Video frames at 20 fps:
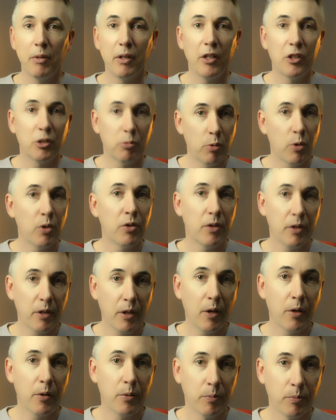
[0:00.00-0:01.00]
It's worth the
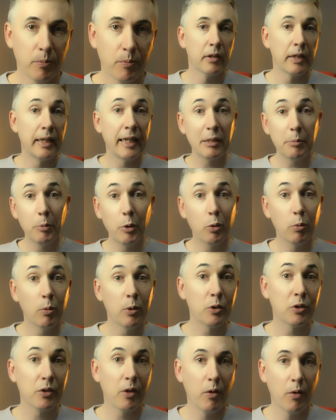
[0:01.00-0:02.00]
go. The next book
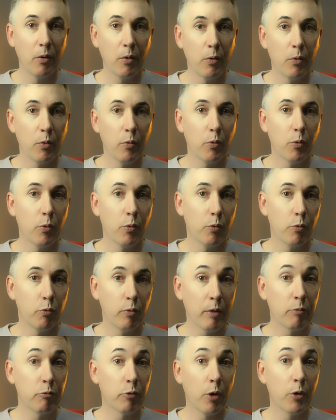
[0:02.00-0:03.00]
was
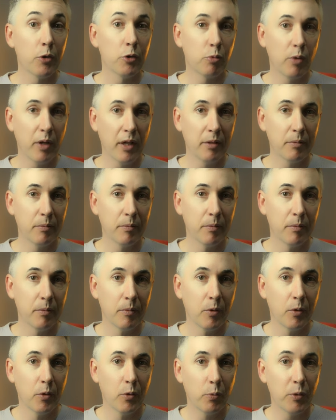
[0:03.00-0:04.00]
Run, Rose, Run,
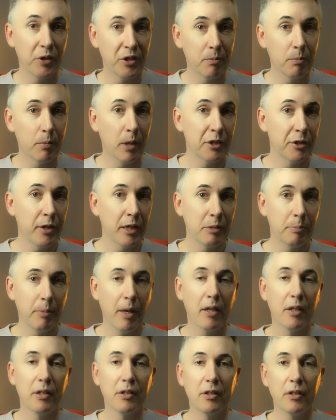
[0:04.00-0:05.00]
written by James
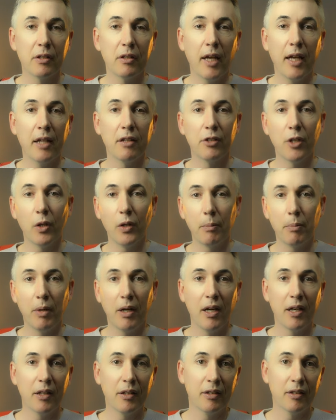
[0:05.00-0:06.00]
Patterson and Dolly
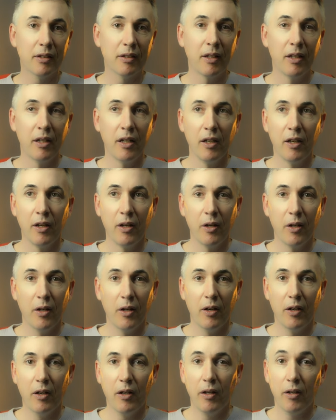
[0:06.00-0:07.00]
Parton.
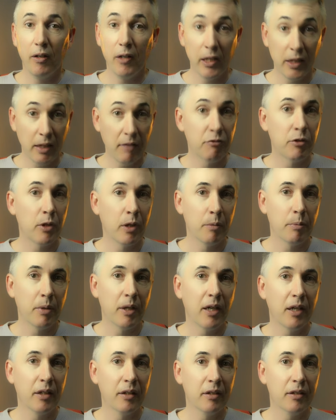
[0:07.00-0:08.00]
I love Dolly
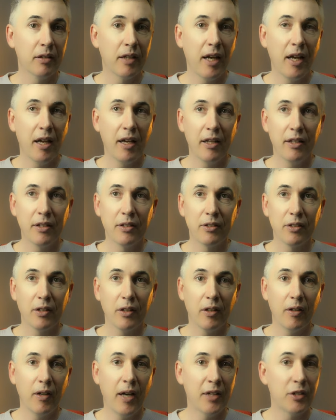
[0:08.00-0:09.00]
Parton, and
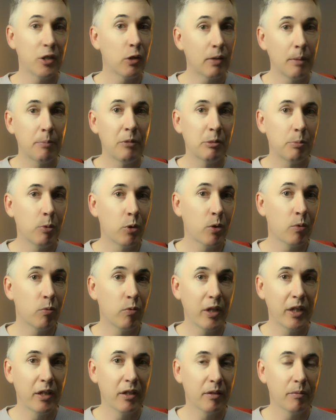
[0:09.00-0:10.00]
I had to grab this book and
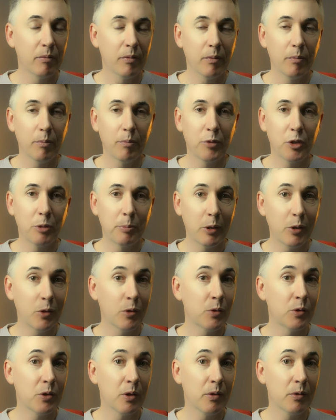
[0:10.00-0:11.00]
read it just
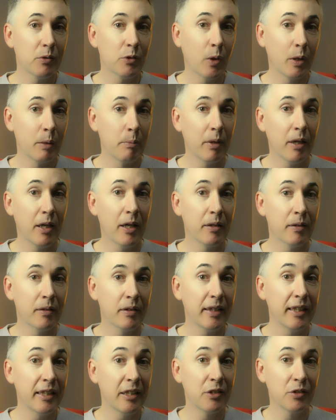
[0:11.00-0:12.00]
because Dolly
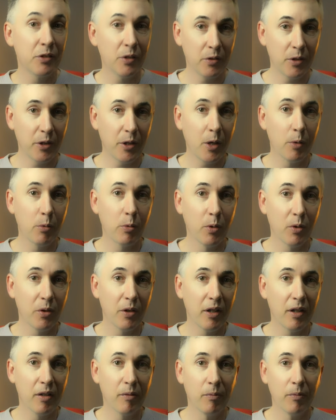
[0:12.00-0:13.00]
Parton is the
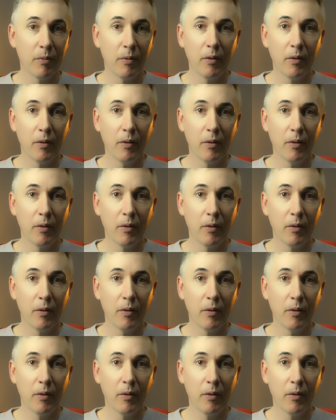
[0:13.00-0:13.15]
co-author.